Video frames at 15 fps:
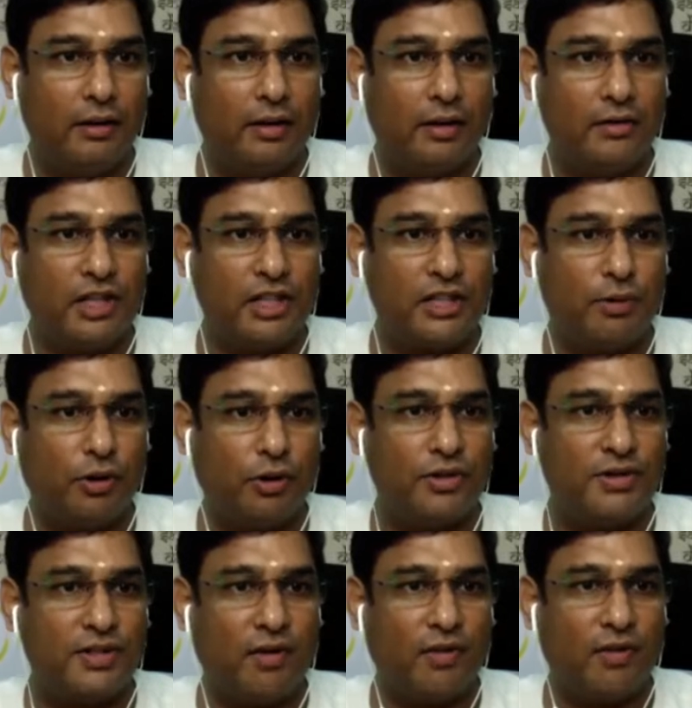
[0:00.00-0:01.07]
And just
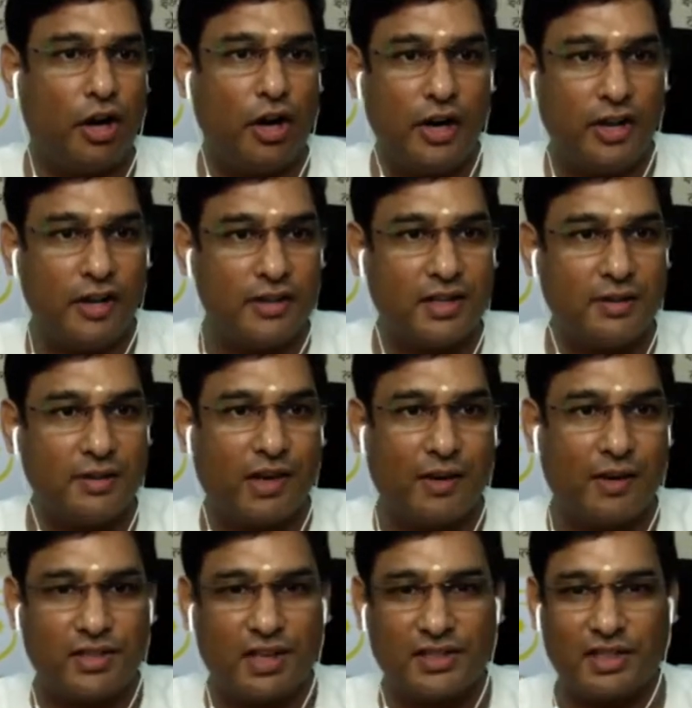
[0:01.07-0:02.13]
because they have an audience, they become
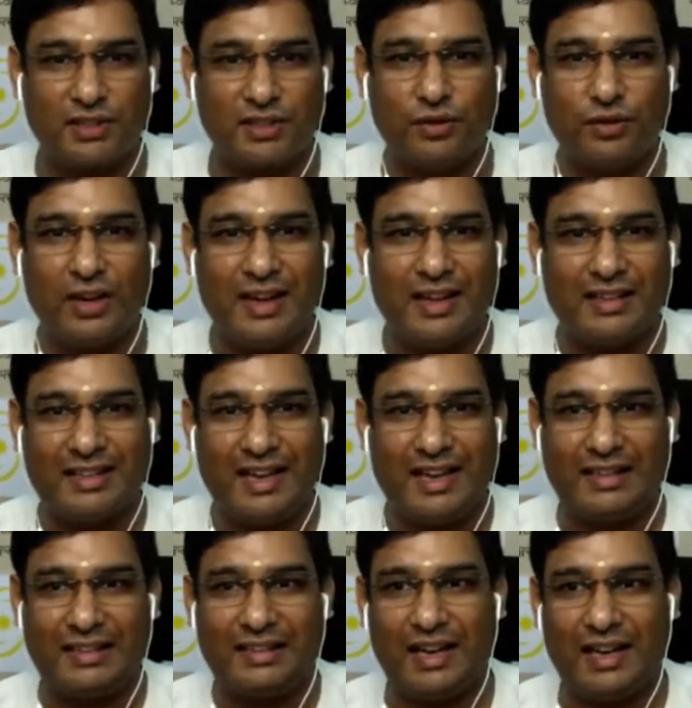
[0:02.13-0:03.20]
successful.
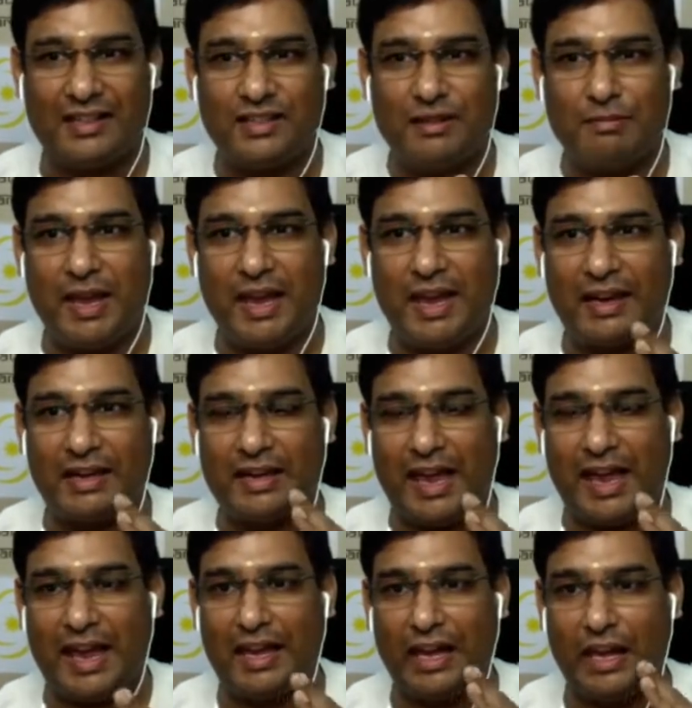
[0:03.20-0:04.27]
That doesn't make it
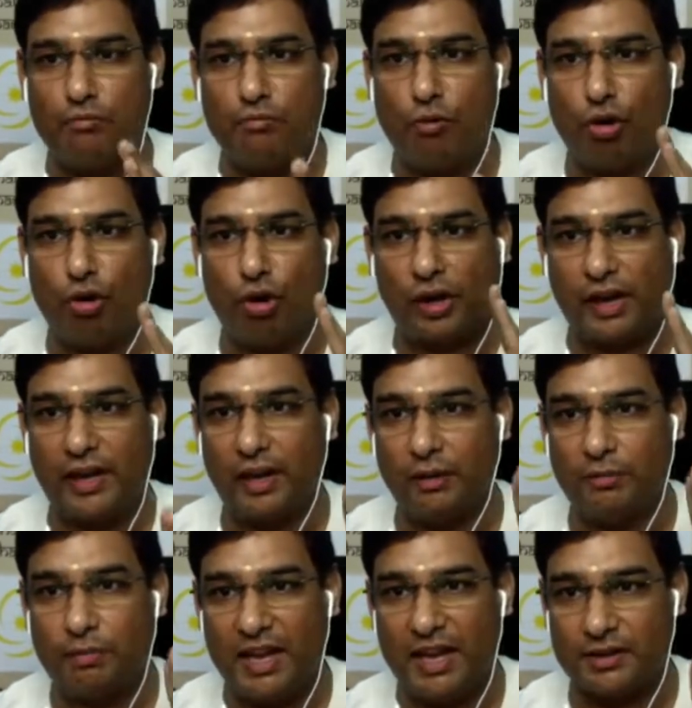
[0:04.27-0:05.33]
any more real,
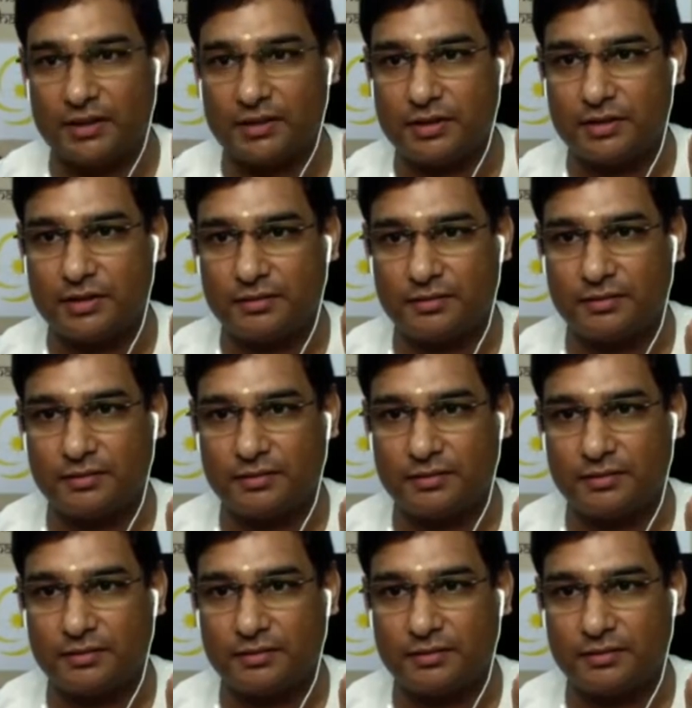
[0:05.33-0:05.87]
please.